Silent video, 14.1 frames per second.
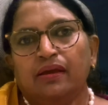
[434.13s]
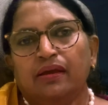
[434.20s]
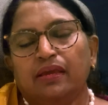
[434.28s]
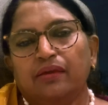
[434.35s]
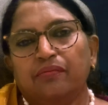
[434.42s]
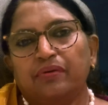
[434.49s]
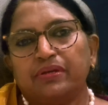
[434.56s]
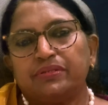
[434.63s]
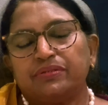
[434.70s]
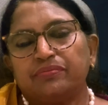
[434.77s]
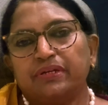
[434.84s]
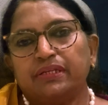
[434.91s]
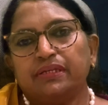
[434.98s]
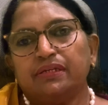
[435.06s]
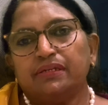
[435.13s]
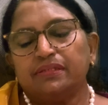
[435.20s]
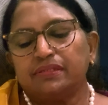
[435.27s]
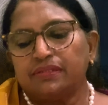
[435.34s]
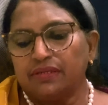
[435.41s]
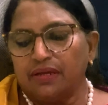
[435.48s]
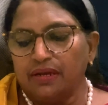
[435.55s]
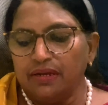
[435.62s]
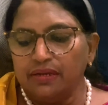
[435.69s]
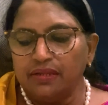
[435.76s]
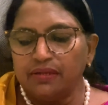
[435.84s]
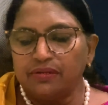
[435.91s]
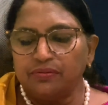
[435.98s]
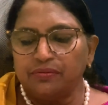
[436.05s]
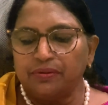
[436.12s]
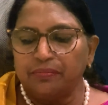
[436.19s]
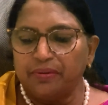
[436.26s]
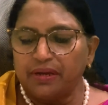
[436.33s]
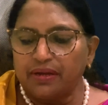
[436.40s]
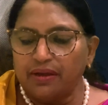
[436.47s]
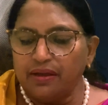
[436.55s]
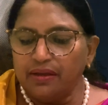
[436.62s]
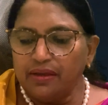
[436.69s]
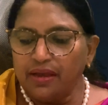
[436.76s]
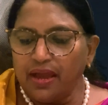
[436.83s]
He was 20 years elder to Rebecca.